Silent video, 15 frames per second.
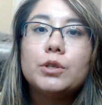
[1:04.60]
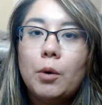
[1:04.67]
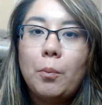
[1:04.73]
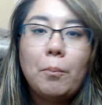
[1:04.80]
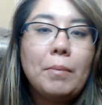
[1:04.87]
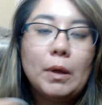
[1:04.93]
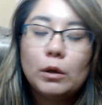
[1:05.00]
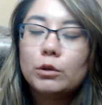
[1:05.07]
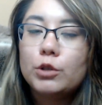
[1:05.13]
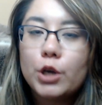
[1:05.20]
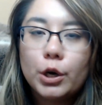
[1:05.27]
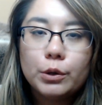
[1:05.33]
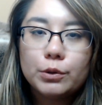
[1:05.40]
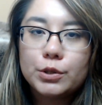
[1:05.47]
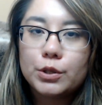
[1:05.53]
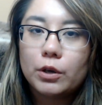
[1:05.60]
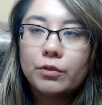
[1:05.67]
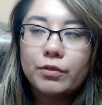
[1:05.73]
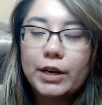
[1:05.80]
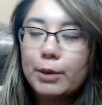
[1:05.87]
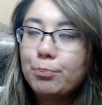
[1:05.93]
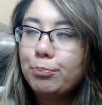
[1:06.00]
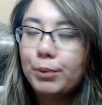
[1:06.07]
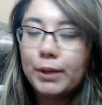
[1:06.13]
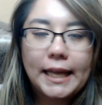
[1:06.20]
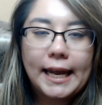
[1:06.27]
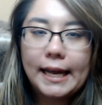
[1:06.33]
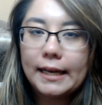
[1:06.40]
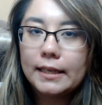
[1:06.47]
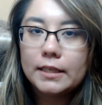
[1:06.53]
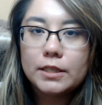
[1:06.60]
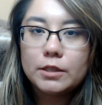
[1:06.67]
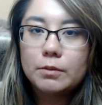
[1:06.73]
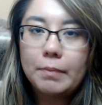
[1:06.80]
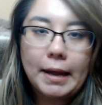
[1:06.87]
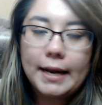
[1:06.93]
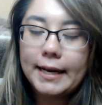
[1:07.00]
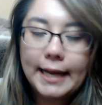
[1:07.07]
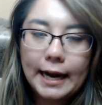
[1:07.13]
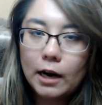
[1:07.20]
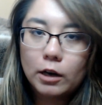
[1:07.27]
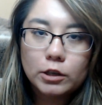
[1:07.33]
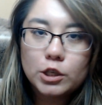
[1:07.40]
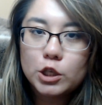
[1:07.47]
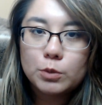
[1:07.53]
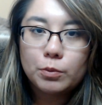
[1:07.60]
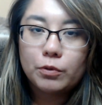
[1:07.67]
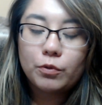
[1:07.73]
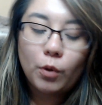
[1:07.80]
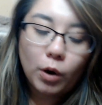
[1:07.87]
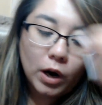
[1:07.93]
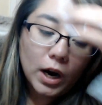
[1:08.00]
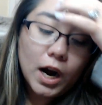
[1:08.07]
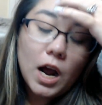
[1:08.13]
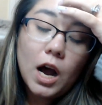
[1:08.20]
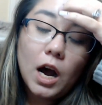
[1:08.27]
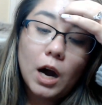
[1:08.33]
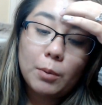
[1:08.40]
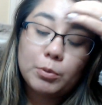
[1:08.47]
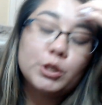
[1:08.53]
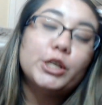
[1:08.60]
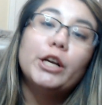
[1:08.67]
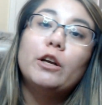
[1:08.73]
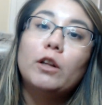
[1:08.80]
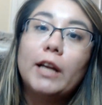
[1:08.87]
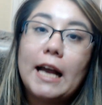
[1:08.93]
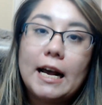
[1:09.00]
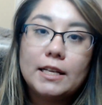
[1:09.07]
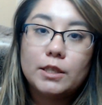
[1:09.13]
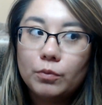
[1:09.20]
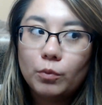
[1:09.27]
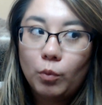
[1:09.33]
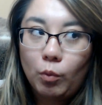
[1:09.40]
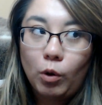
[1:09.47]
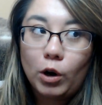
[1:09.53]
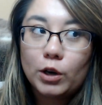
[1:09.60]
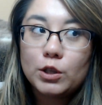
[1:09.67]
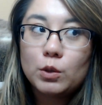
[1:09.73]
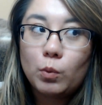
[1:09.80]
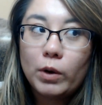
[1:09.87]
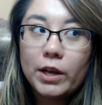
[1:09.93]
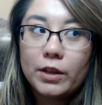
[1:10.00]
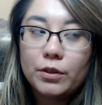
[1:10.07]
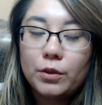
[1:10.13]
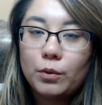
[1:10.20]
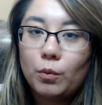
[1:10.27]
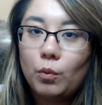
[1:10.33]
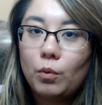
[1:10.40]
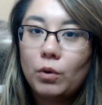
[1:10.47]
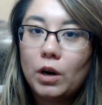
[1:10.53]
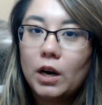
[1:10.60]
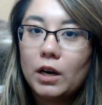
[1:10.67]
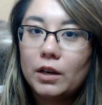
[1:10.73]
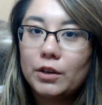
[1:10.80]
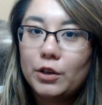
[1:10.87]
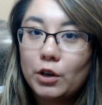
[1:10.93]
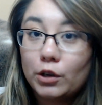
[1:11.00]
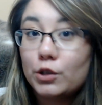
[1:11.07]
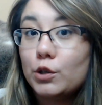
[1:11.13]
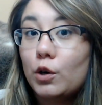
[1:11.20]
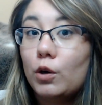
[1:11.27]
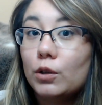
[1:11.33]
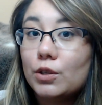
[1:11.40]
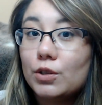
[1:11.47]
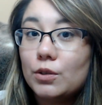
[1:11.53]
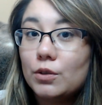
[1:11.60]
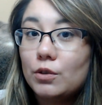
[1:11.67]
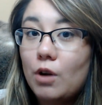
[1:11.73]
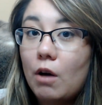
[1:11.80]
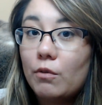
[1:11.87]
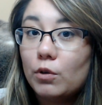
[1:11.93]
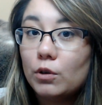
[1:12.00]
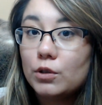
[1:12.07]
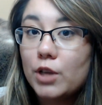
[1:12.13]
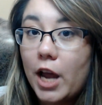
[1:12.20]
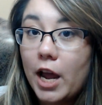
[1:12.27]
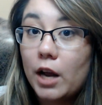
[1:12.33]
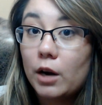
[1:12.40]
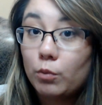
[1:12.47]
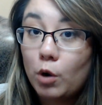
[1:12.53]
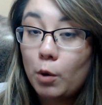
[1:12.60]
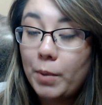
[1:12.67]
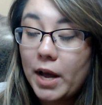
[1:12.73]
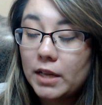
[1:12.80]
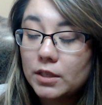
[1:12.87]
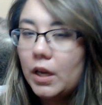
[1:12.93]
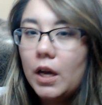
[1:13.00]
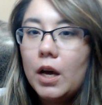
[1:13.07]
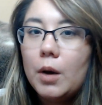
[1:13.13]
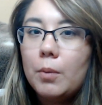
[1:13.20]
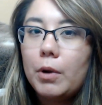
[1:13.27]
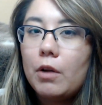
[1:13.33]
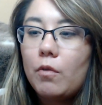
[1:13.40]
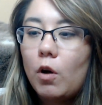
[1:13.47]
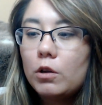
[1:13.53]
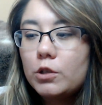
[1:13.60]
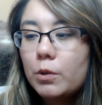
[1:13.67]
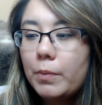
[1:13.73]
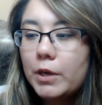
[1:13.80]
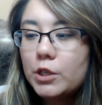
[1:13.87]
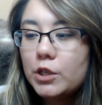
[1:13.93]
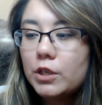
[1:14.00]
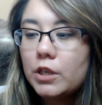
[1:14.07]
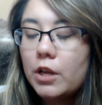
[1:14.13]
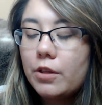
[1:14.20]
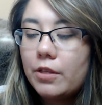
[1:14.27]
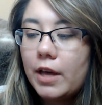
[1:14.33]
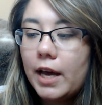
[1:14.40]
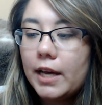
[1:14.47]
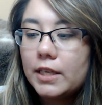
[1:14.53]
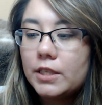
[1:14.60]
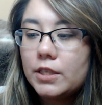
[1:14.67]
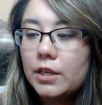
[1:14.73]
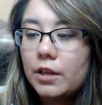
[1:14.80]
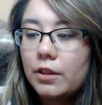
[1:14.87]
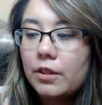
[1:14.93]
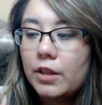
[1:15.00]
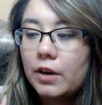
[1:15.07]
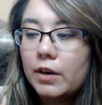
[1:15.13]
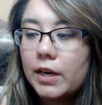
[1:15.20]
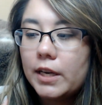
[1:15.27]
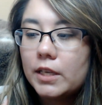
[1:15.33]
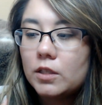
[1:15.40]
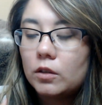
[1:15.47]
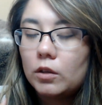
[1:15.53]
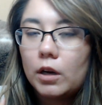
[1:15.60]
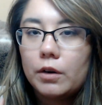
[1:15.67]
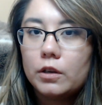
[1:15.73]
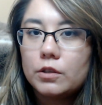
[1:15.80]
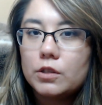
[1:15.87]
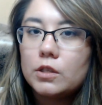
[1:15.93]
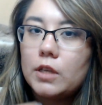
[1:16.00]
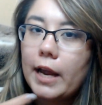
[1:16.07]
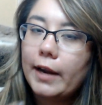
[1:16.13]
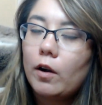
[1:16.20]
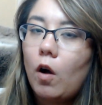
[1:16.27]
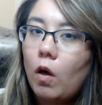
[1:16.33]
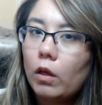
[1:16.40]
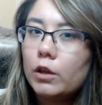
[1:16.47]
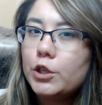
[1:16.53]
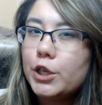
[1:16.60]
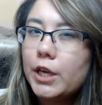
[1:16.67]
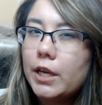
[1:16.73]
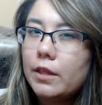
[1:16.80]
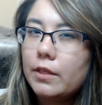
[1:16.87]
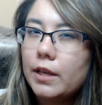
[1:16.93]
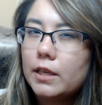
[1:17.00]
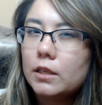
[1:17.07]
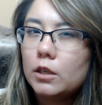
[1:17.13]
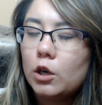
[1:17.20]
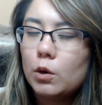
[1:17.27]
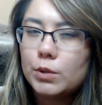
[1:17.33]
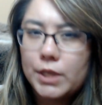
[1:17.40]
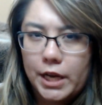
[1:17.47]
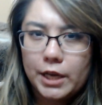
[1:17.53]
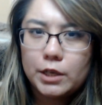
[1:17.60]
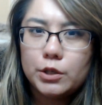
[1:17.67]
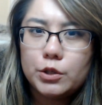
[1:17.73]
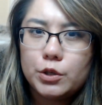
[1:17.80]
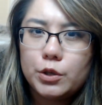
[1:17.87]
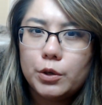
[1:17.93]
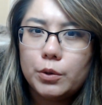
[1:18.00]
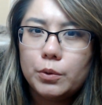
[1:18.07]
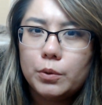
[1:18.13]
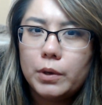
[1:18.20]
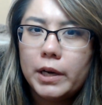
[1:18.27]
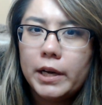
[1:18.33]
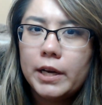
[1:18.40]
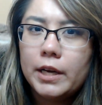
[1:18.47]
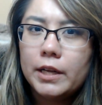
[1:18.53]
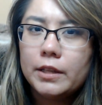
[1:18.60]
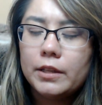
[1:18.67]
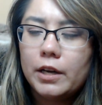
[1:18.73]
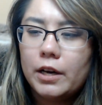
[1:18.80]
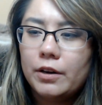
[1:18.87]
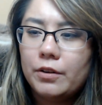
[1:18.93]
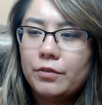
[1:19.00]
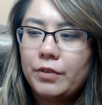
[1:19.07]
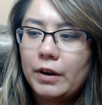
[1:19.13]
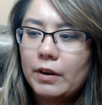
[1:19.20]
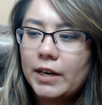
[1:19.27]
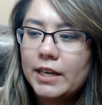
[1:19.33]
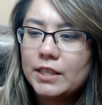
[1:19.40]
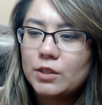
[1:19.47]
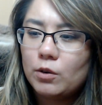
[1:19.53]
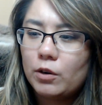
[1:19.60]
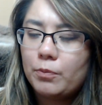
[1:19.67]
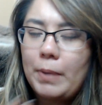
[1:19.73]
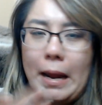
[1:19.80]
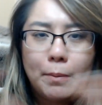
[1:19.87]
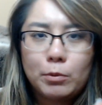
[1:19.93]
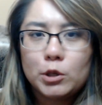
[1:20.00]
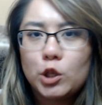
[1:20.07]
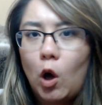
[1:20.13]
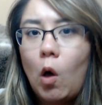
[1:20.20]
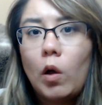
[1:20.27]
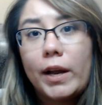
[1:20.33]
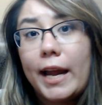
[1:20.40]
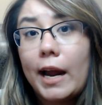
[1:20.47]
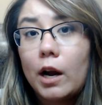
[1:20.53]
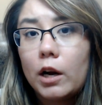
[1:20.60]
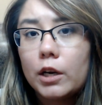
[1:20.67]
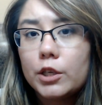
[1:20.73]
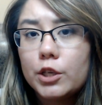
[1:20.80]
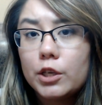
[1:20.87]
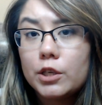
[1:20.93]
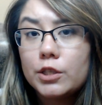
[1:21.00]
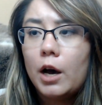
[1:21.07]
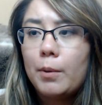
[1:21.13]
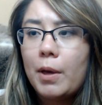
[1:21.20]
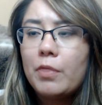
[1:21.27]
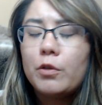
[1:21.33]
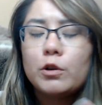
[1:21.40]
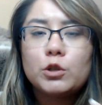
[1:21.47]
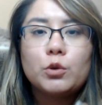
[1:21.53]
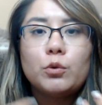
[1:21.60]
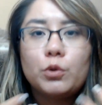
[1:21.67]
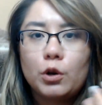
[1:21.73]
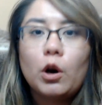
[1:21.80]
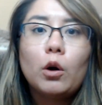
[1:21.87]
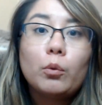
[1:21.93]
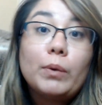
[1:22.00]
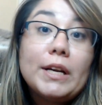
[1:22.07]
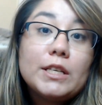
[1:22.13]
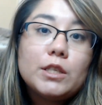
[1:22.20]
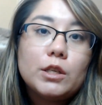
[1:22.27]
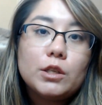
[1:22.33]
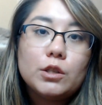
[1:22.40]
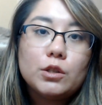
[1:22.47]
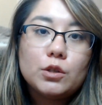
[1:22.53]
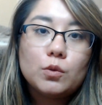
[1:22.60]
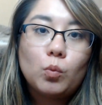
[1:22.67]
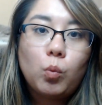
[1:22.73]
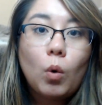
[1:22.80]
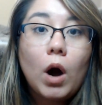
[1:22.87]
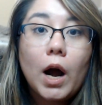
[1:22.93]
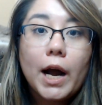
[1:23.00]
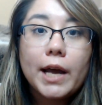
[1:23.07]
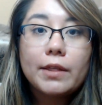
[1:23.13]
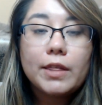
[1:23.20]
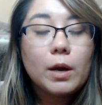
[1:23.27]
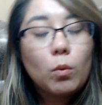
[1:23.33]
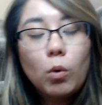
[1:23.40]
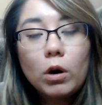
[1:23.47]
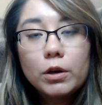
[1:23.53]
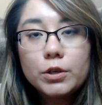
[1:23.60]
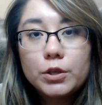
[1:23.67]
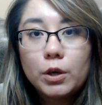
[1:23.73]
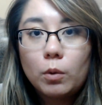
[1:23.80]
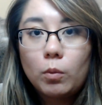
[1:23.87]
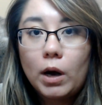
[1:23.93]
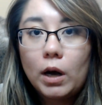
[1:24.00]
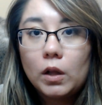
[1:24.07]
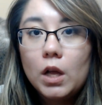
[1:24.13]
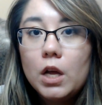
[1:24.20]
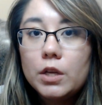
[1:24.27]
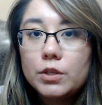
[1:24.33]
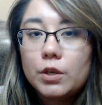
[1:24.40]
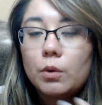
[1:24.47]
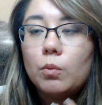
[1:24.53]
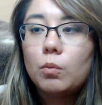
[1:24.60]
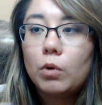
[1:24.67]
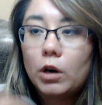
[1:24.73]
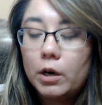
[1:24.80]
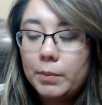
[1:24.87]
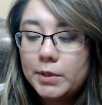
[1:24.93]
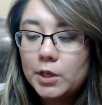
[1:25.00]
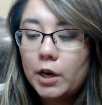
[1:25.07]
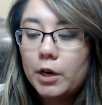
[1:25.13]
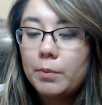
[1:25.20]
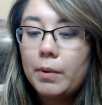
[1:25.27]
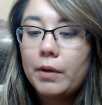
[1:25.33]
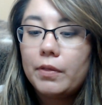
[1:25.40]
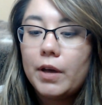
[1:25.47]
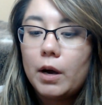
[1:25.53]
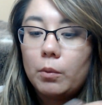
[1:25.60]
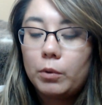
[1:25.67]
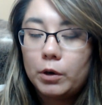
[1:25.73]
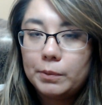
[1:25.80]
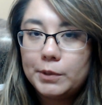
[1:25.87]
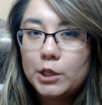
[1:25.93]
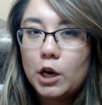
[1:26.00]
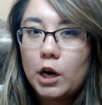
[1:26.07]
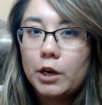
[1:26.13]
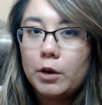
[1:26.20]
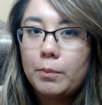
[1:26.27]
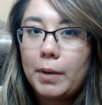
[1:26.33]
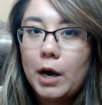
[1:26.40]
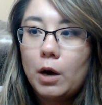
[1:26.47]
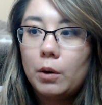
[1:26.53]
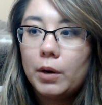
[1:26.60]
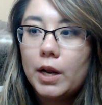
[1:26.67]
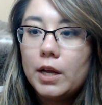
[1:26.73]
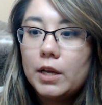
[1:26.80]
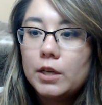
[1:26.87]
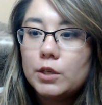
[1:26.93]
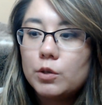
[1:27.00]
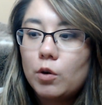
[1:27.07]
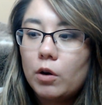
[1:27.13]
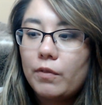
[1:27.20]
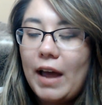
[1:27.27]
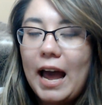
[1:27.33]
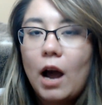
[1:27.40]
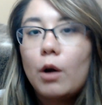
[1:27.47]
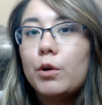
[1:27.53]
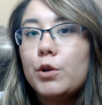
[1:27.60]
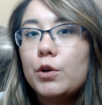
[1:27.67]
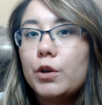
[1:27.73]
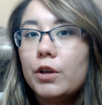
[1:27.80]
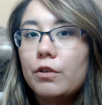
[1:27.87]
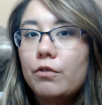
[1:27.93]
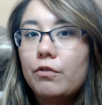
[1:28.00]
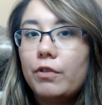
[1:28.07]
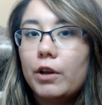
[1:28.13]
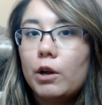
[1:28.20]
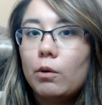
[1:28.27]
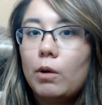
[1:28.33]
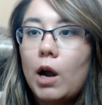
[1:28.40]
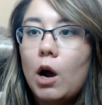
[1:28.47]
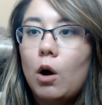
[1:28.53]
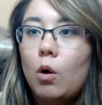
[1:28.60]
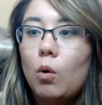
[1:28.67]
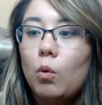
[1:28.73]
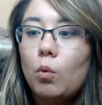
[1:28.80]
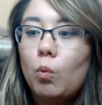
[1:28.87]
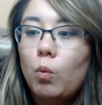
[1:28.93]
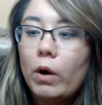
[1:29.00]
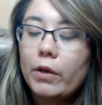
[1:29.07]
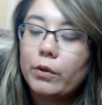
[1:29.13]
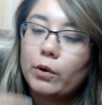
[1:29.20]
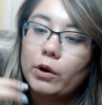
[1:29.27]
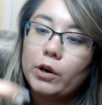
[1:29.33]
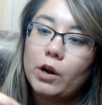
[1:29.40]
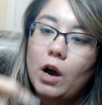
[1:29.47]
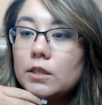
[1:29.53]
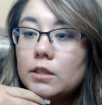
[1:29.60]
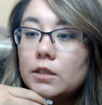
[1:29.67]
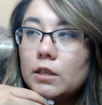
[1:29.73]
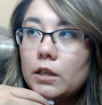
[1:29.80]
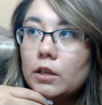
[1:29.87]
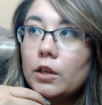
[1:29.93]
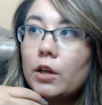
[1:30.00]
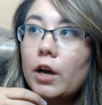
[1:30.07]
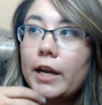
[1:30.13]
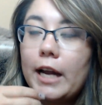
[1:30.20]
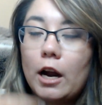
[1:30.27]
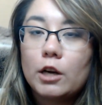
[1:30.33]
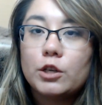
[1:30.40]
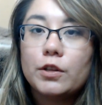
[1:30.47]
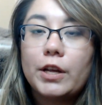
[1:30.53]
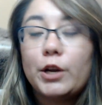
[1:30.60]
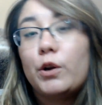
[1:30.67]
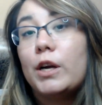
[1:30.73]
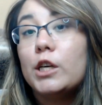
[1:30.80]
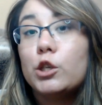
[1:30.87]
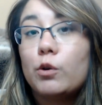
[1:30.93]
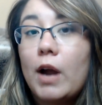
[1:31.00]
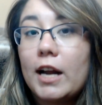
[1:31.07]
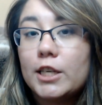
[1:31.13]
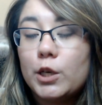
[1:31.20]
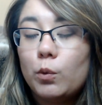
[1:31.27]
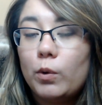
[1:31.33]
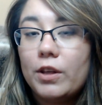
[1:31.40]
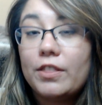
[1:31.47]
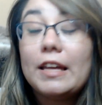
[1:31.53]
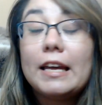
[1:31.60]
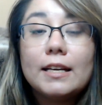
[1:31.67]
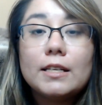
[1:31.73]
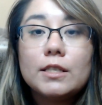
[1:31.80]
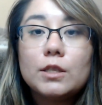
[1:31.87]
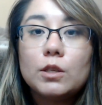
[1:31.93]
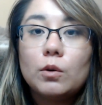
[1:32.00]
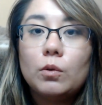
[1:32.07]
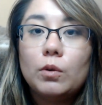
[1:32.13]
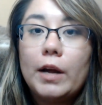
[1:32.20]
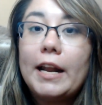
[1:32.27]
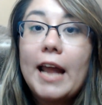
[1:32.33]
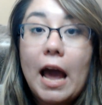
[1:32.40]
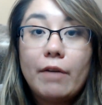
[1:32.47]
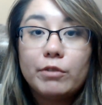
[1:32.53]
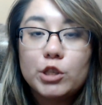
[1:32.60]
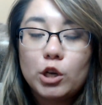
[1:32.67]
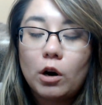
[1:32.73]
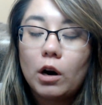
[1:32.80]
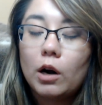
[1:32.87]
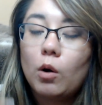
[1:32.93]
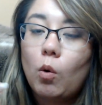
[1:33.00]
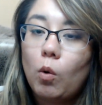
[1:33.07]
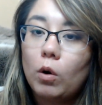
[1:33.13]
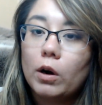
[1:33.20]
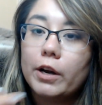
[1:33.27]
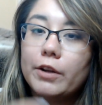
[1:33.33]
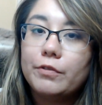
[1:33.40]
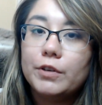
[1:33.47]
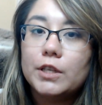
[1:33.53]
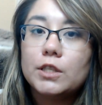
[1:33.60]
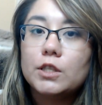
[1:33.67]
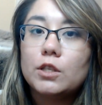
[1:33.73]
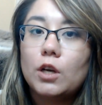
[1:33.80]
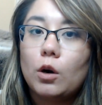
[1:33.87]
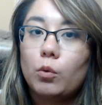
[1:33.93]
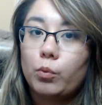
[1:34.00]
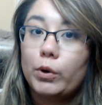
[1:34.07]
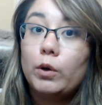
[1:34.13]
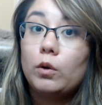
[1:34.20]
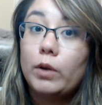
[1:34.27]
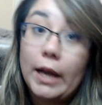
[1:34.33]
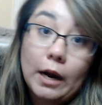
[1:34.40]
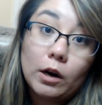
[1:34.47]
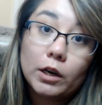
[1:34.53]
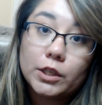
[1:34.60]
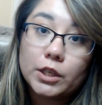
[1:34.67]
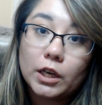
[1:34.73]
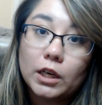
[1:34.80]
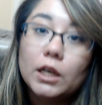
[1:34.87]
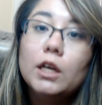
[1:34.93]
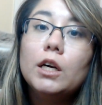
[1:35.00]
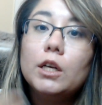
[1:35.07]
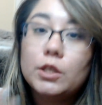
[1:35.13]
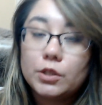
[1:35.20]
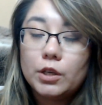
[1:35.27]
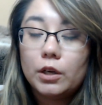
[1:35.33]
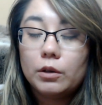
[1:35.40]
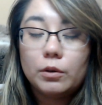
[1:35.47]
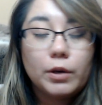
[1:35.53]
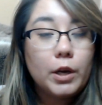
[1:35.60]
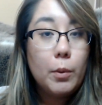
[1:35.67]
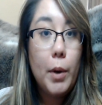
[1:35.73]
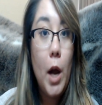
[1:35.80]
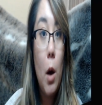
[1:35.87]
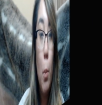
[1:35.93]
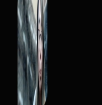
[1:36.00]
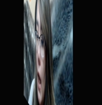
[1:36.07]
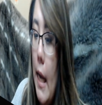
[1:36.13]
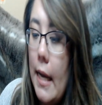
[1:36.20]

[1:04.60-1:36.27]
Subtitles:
milquetoast or very bland main characters before, particularly as it works with young adult novels and romance. But I've also mentioned that there is a lot of psychology that goes into very sort of paper doll characters, and there are reasons why they work so well. So we're going to be talking about that. We're going to be talking about sort of how you can figure out whether or not a character that you're interacting with is an avatar or if it's a real character. So here we go.